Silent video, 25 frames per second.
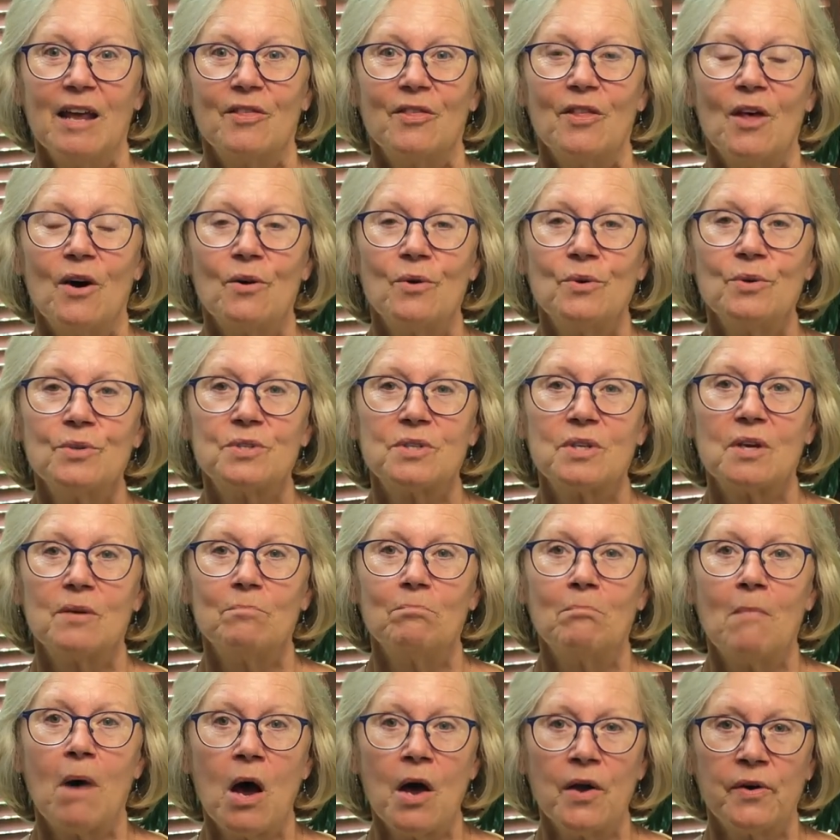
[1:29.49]
Those
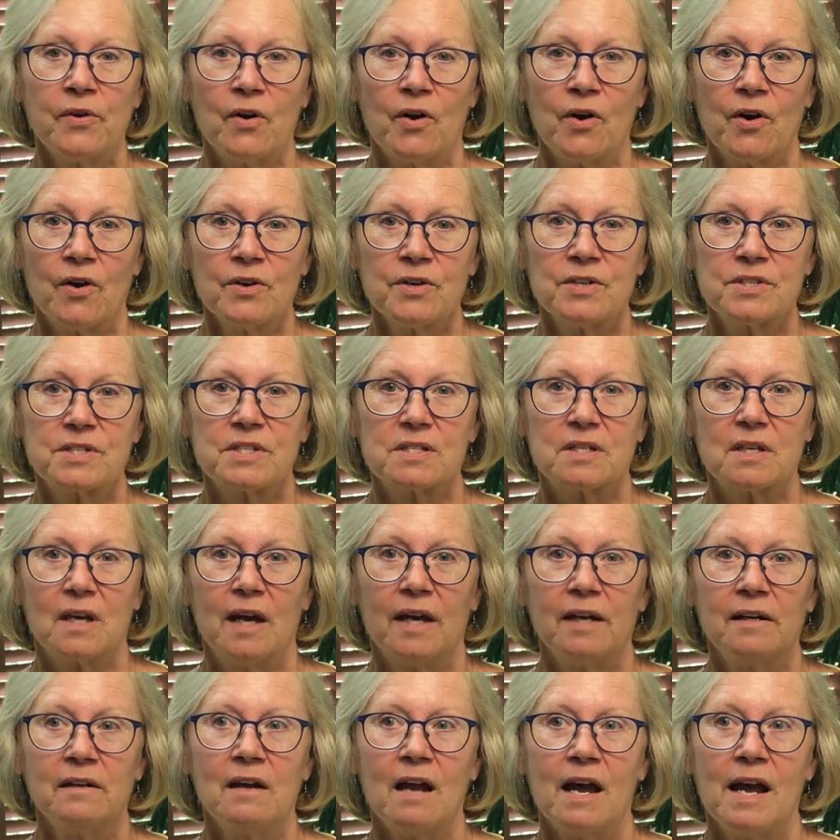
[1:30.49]
monarchs,
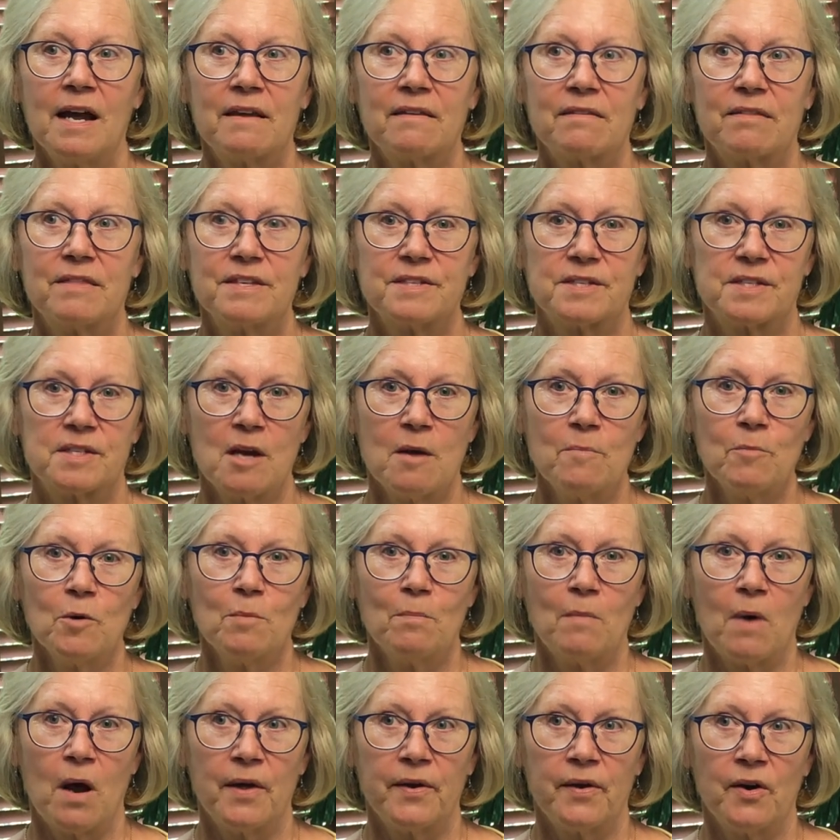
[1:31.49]
unlike the summer
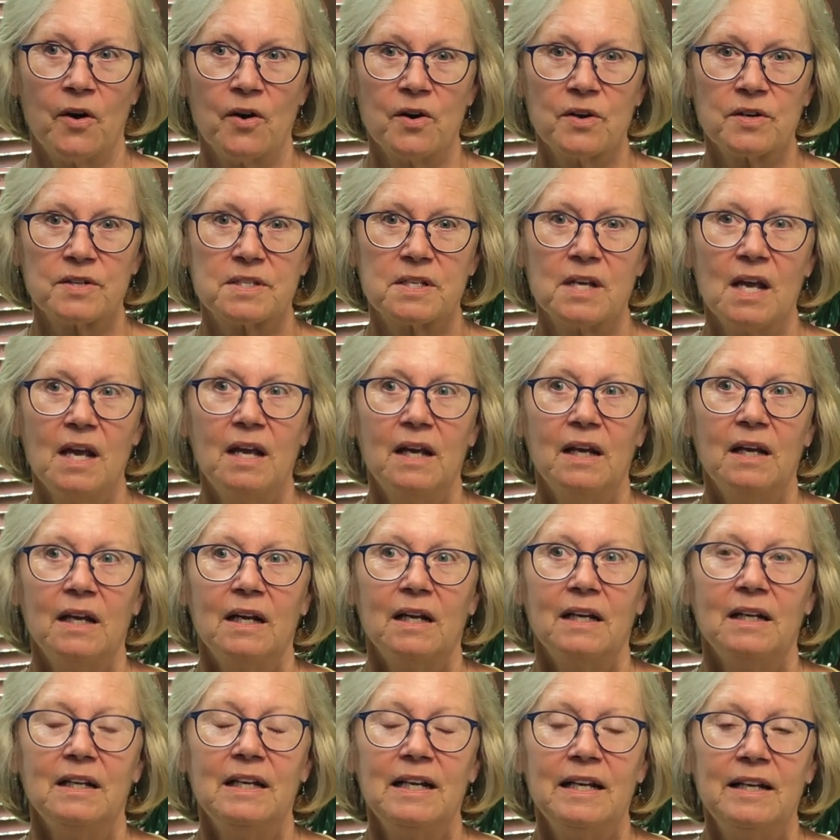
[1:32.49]
monarchs,
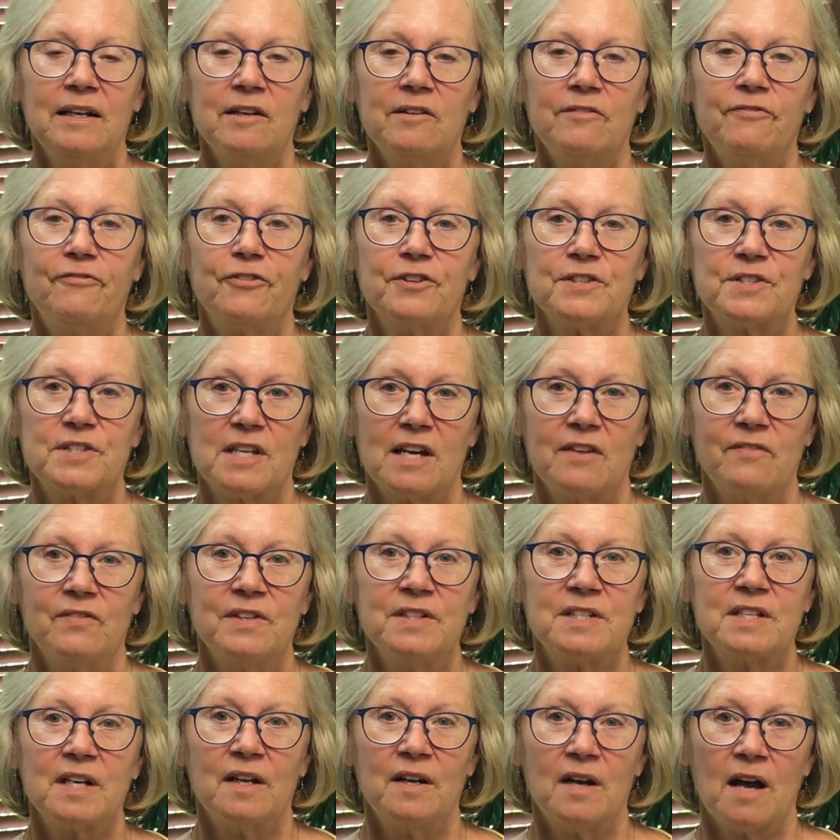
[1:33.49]
live for 7
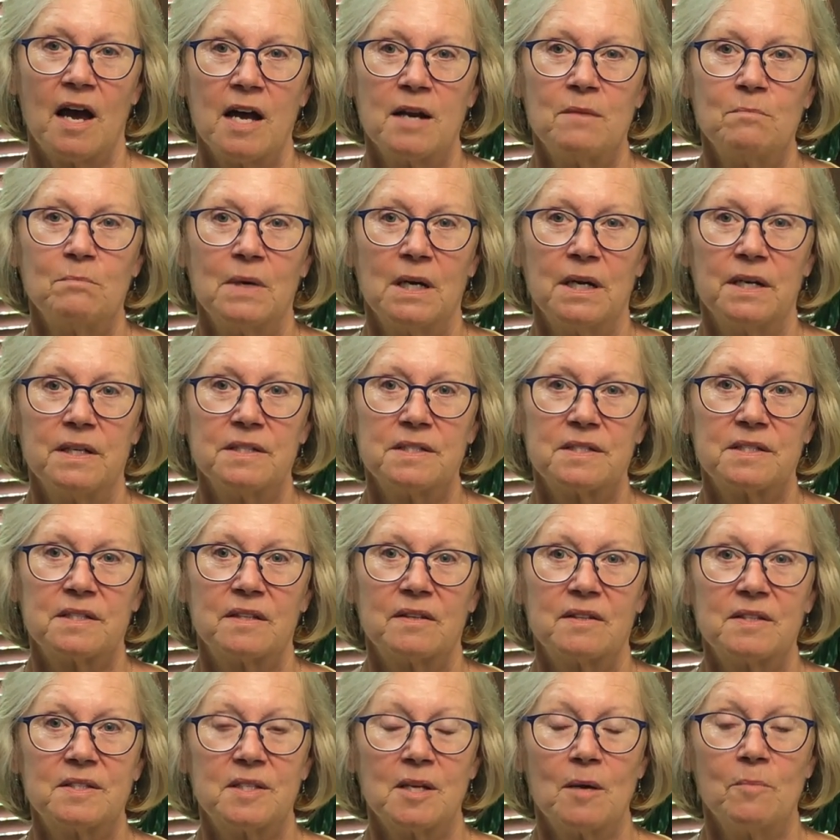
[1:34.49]
to 9 months.
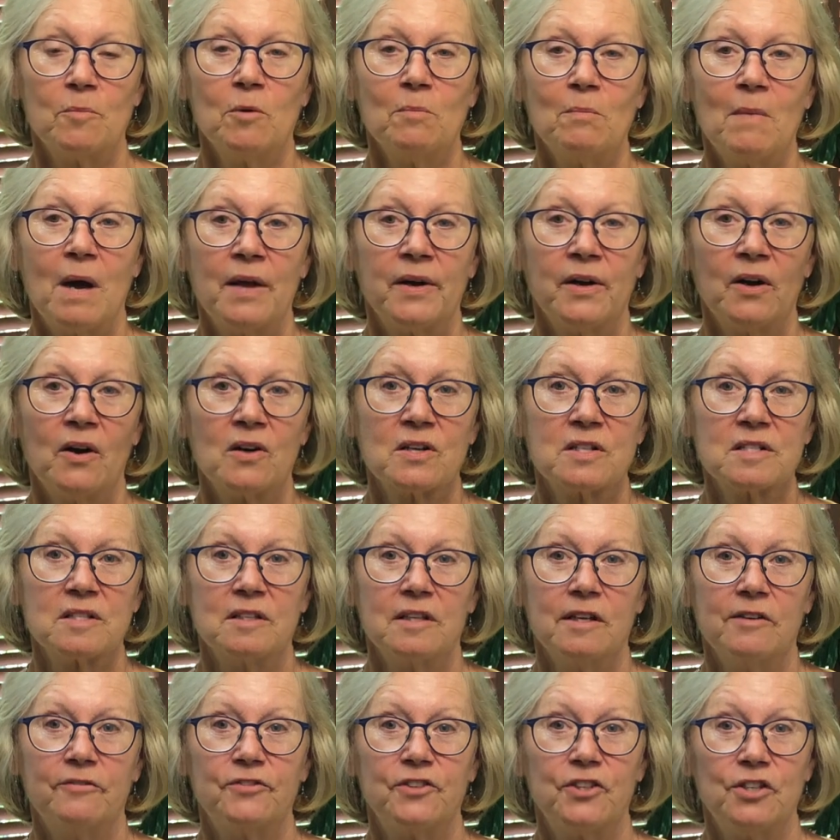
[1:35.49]
Summer monarchs
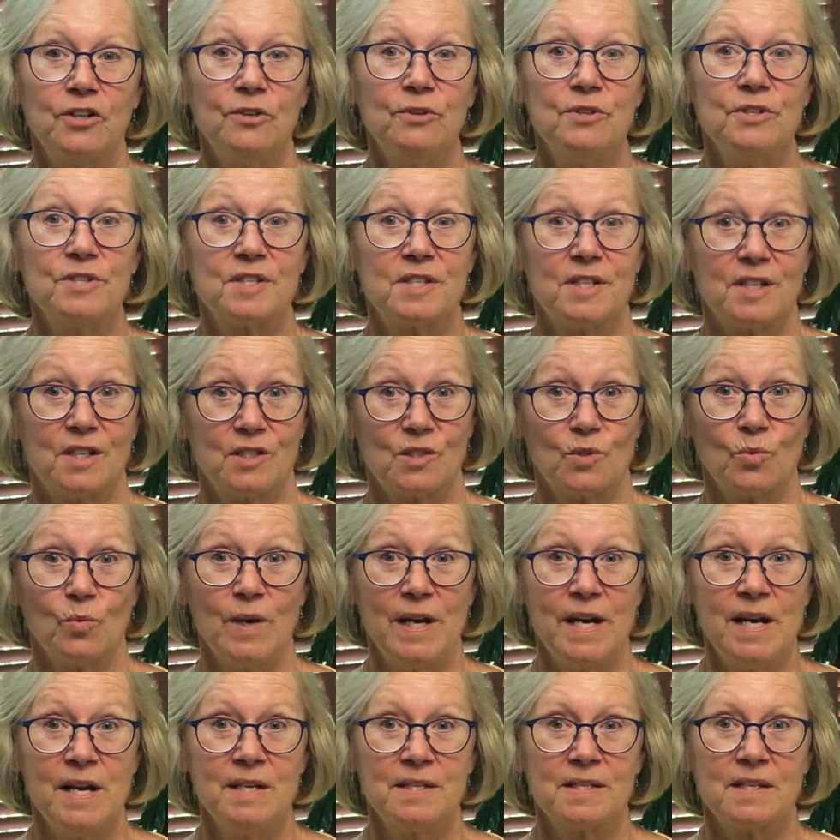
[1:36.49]
live 2 to 6
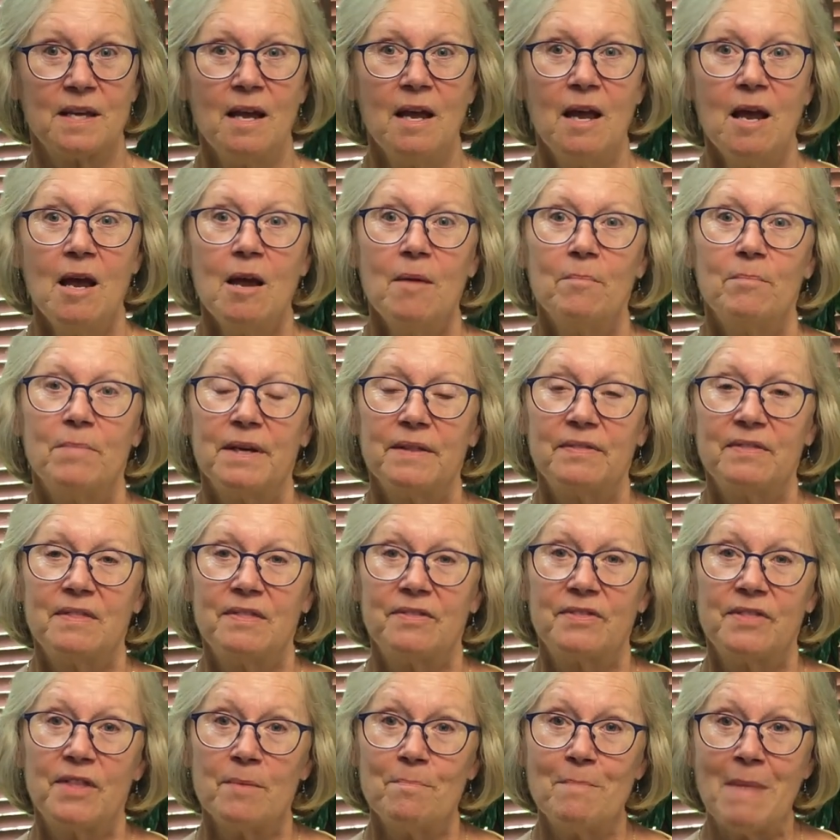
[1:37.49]
weeks, but
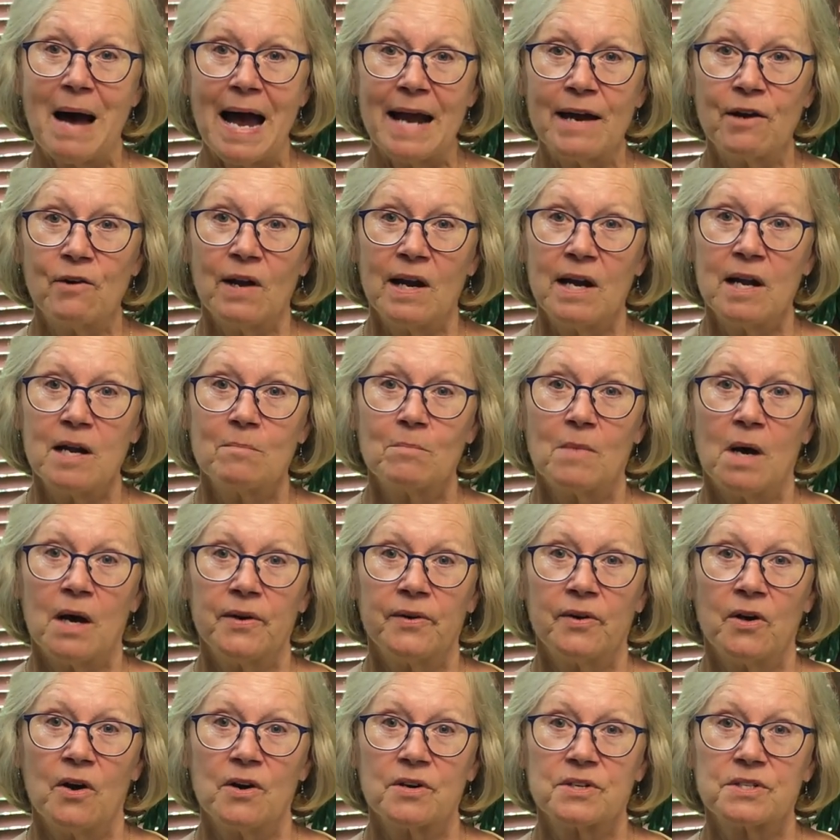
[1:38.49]
the migrating
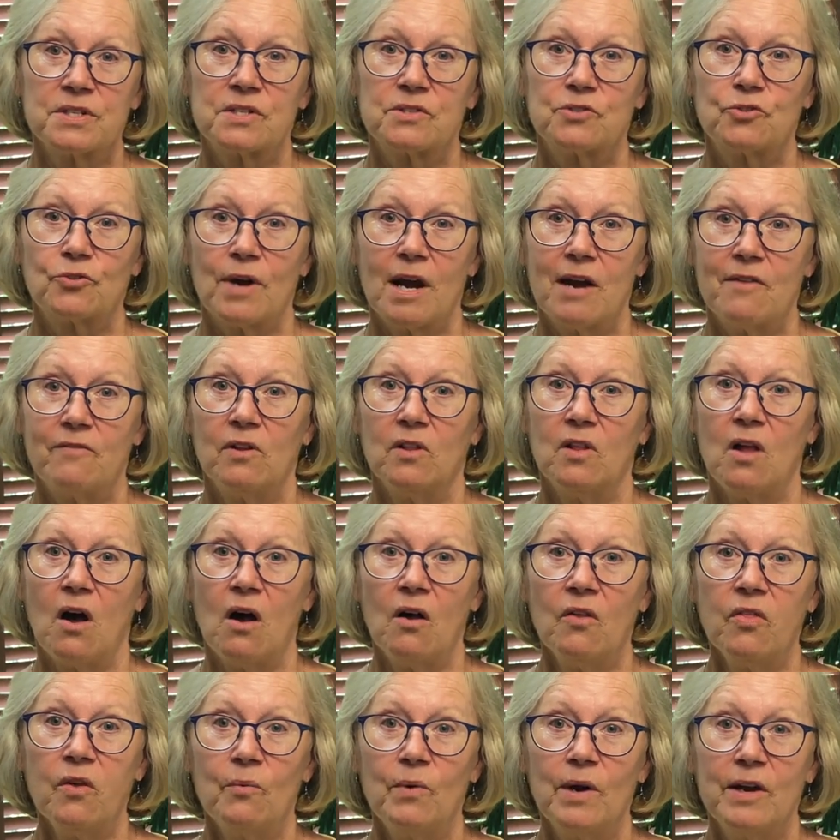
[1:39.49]
monarchs travel
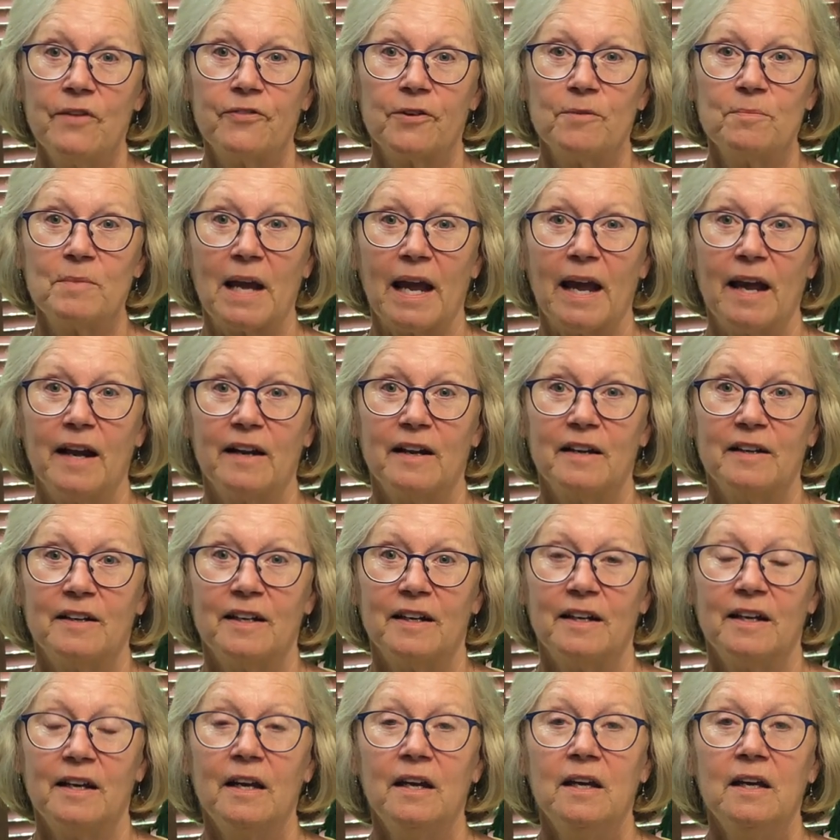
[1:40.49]
all the way from
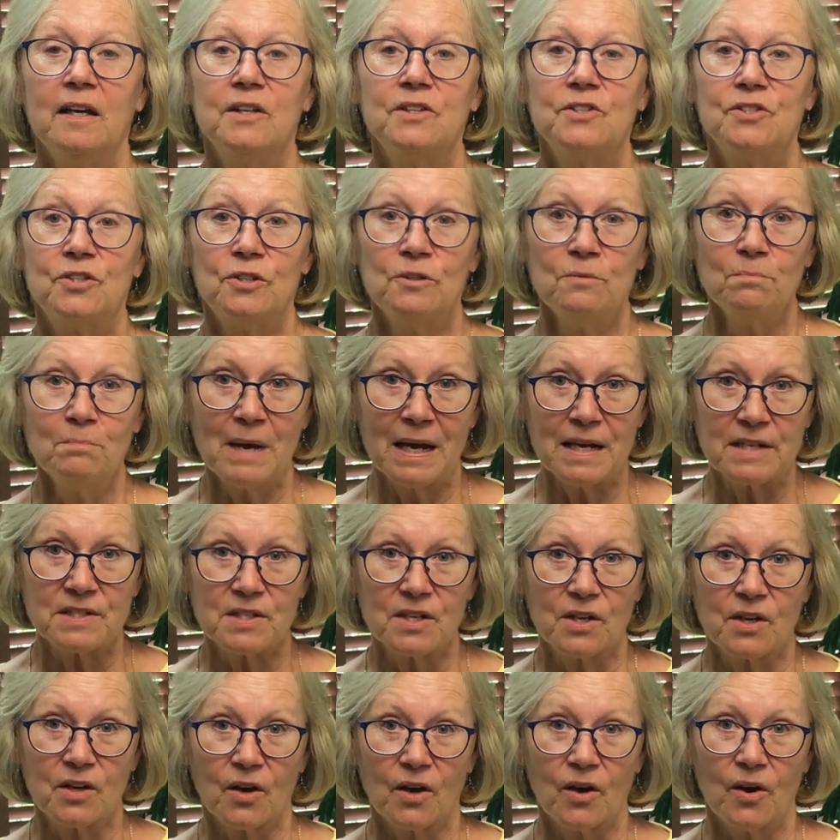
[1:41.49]
Canada to
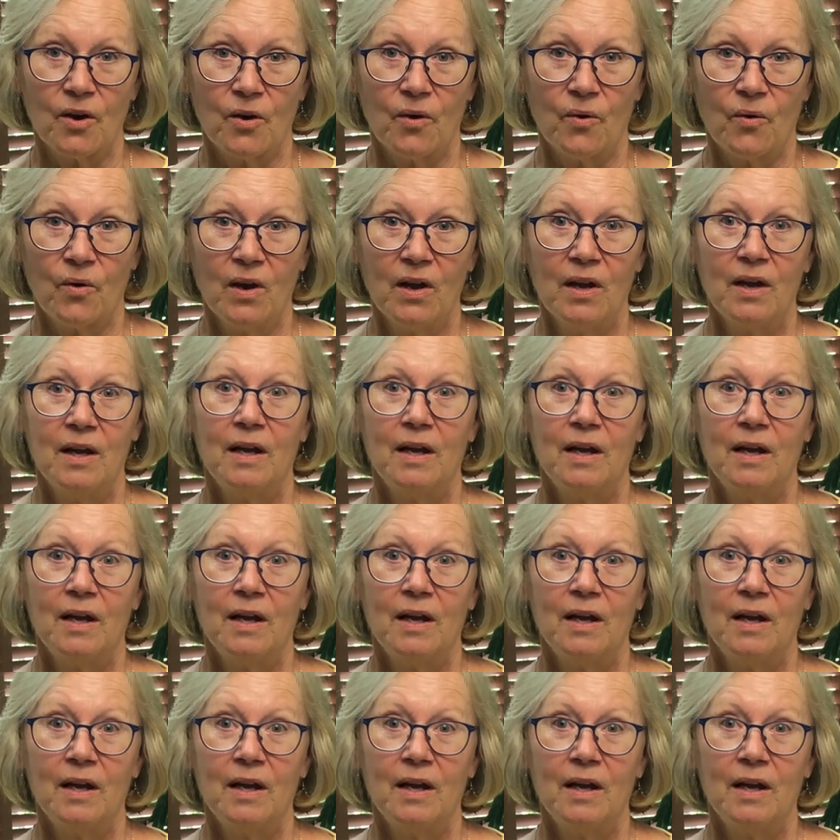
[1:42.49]
Mexico,